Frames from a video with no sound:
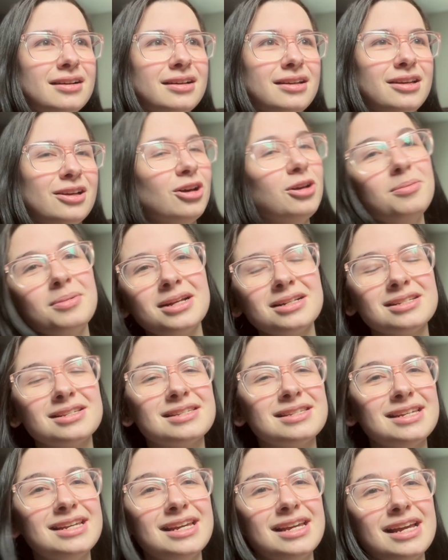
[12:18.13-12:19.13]
Y'all about to
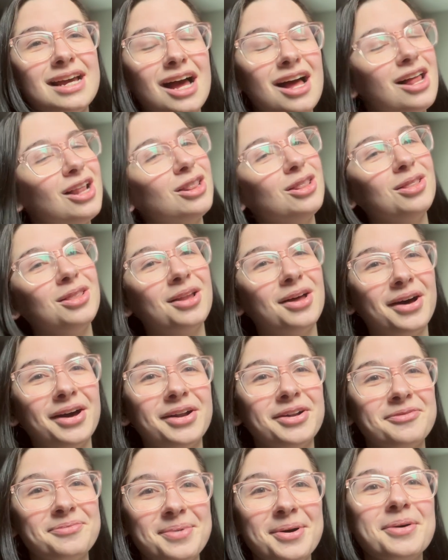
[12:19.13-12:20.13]
see a lot
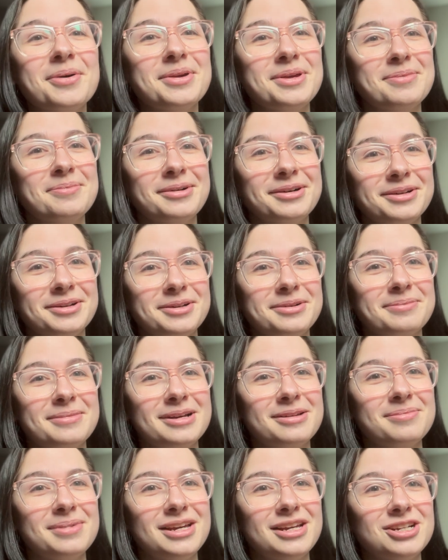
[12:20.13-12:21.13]
of Pokemon on my
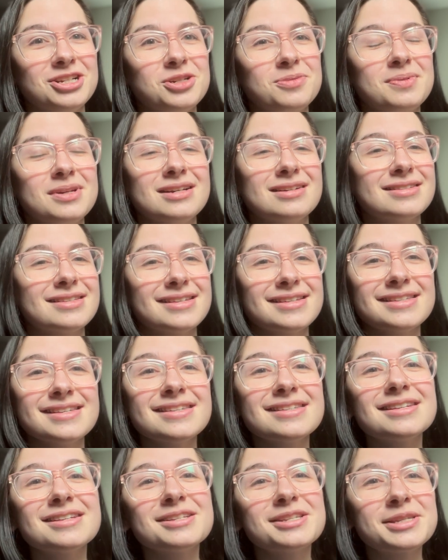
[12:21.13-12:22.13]
page because this
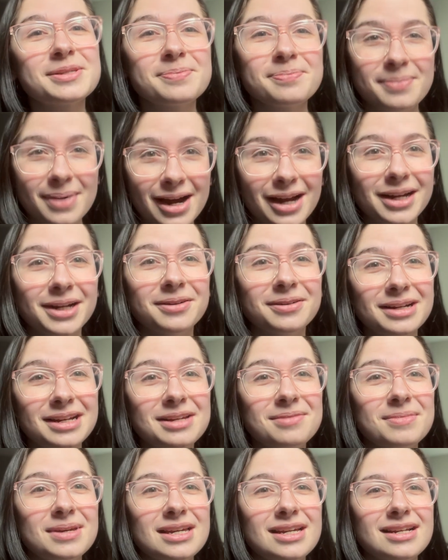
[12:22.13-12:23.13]
is
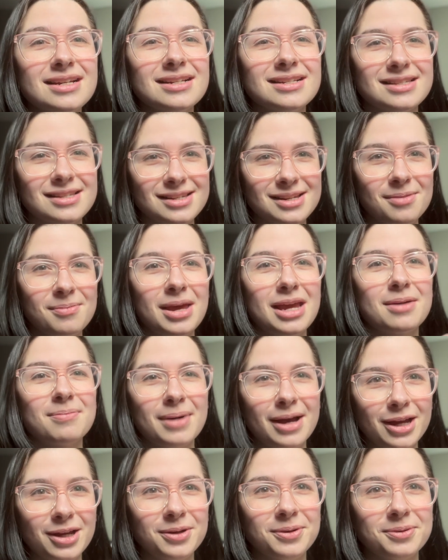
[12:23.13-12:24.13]
inspiring me to make
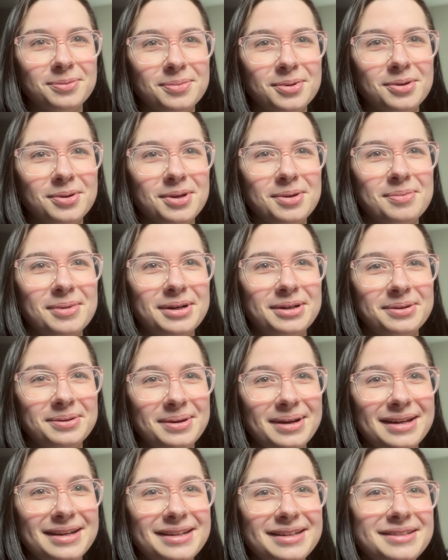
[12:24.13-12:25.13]
my own Pokemon,
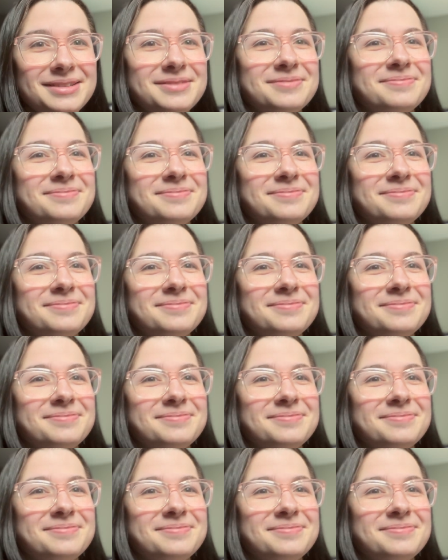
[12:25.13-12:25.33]
okay?